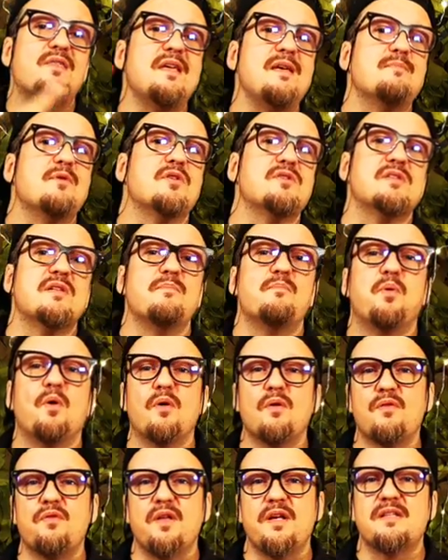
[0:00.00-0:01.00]
of the most
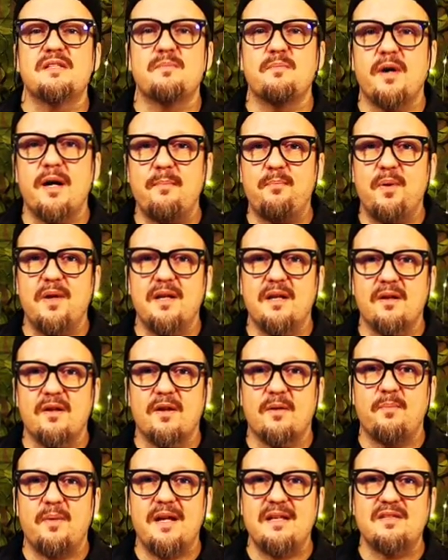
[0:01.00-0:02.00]
important things, in my opinion,
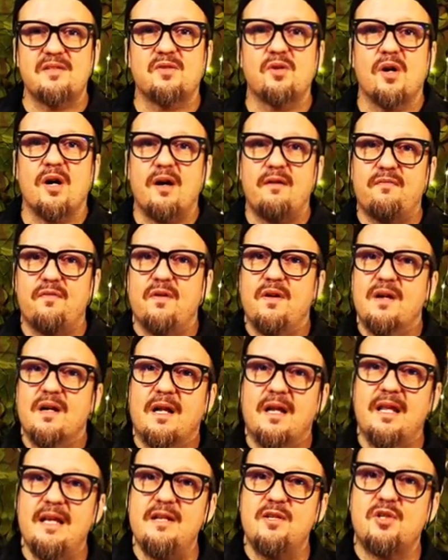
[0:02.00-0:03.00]
on a bass drive.
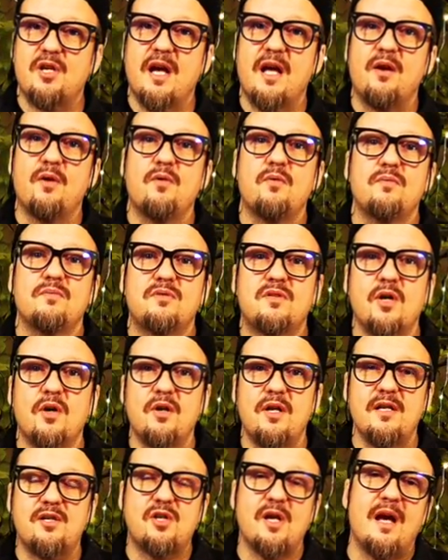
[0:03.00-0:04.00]
Clean channel,
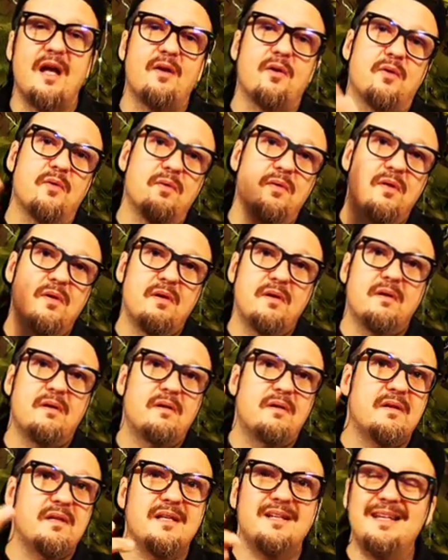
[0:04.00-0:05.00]
dirty channel.
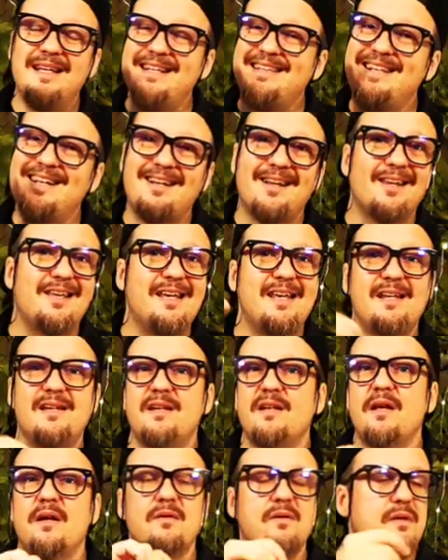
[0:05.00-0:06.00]
You need the
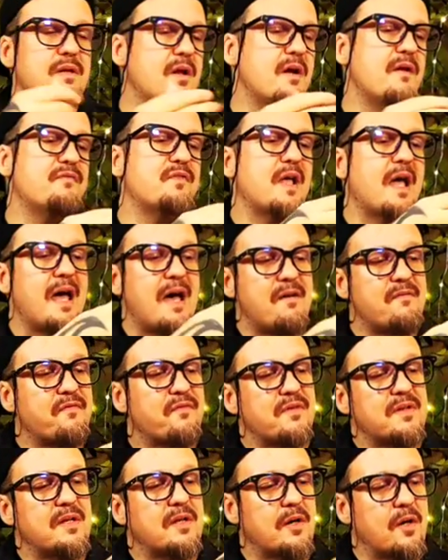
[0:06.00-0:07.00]
clean. You don't have to
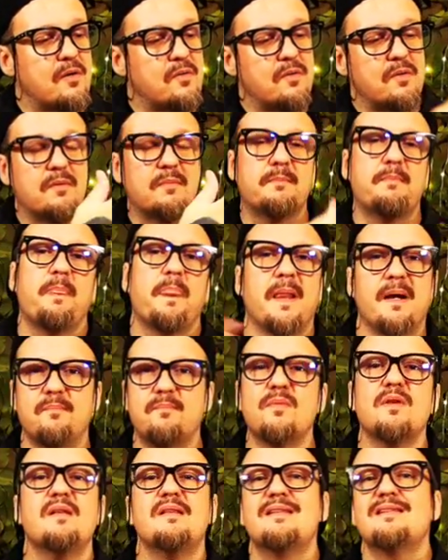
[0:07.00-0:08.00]
have,
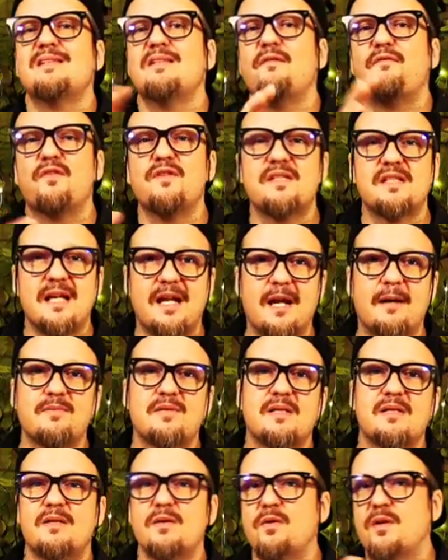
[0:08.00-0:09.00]
there's different
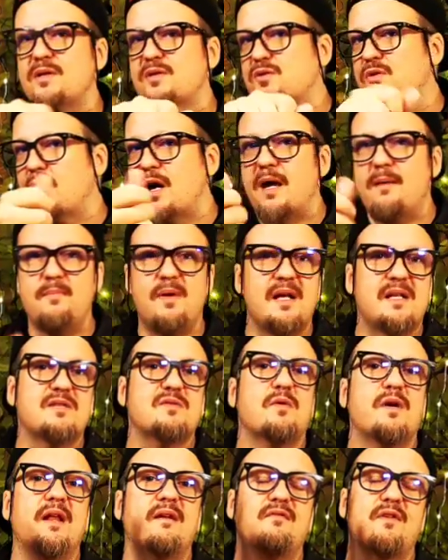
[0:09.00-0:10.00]
setups to do it, dry
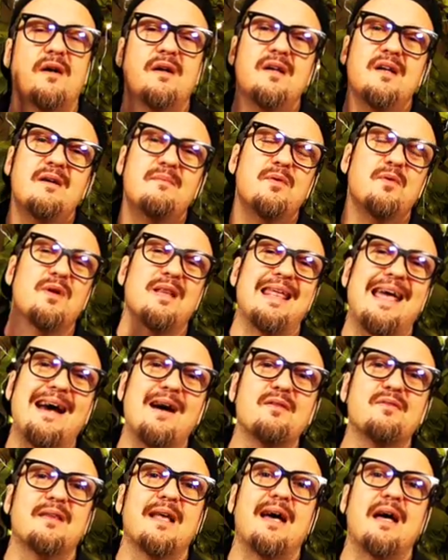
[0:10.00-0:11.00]
mix, whatever. But
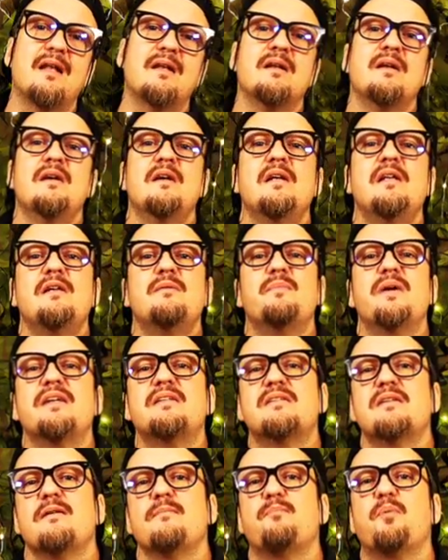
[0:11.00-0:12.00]
without that,
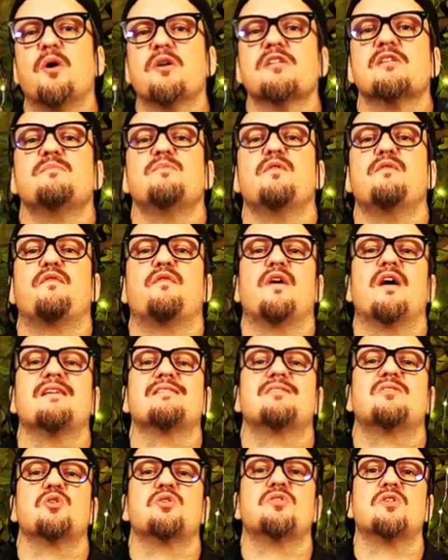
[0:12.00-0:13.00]
makes it impossible for
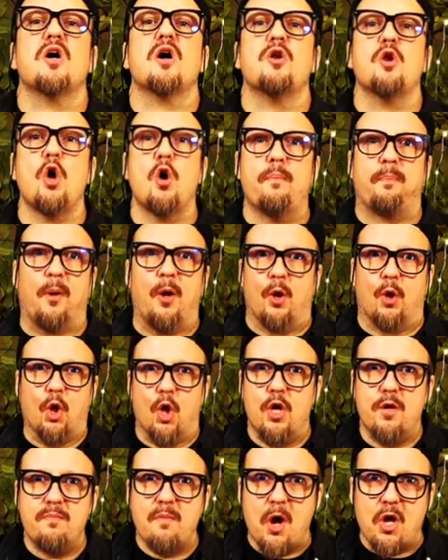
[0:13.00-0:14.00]
us to sound
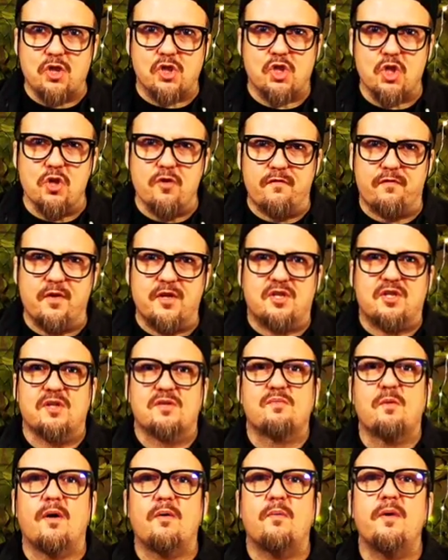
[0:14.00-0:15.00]
epically massive, which
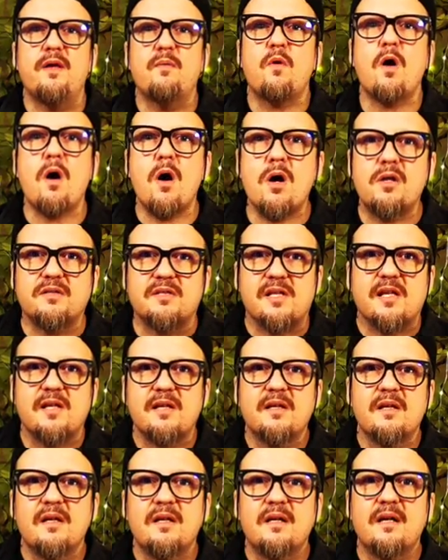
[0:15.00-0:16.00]
is what we want.
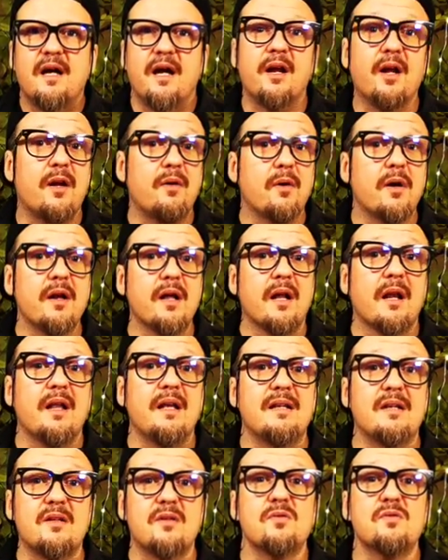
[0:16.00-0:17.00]
And
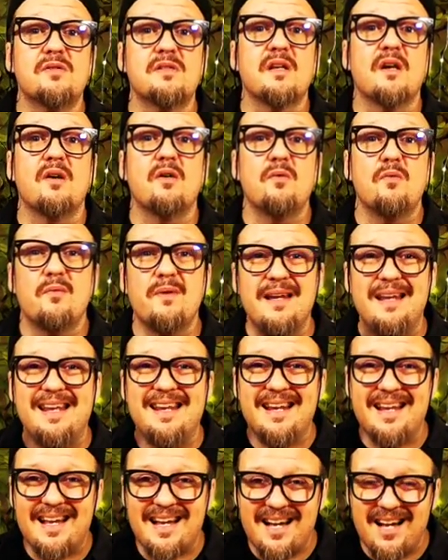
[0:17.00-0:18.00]
ironically, to do so, we
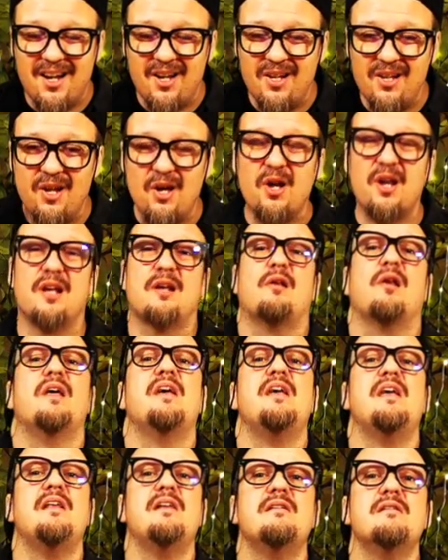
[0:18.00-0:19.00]
need a lot of
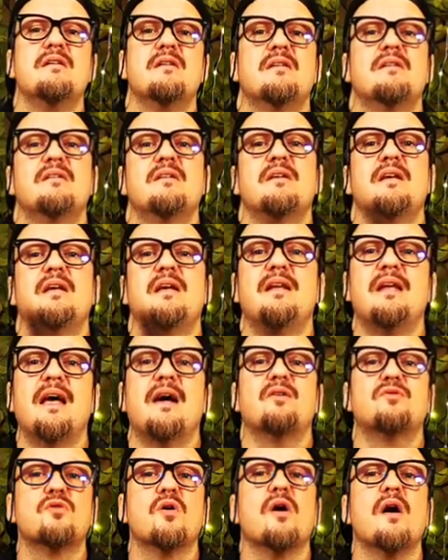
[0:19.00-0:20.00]
clean in
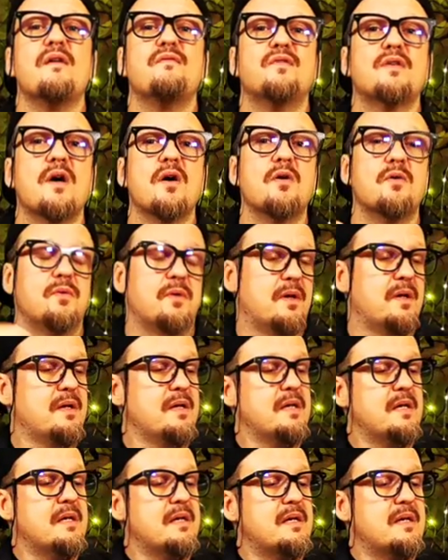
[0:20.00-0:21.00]
our drive tone.
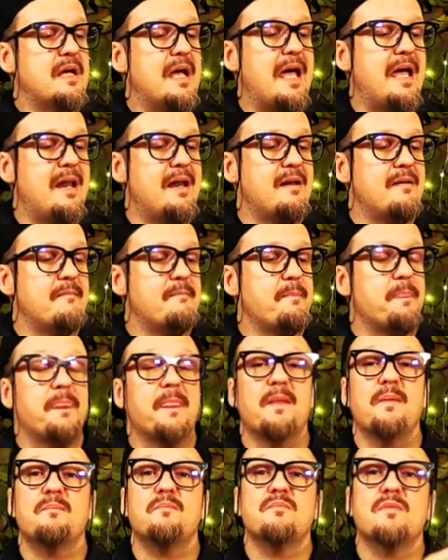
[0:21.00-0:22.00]
And
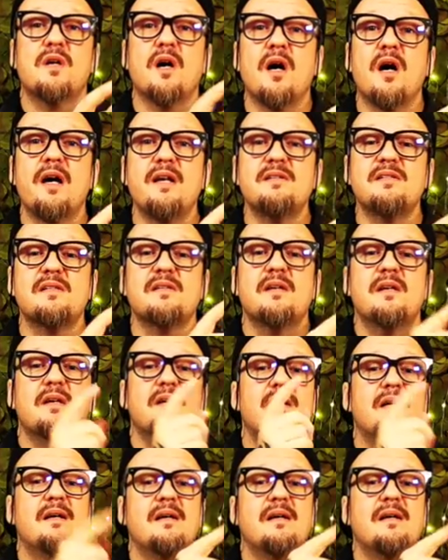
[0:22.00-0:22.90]
guys,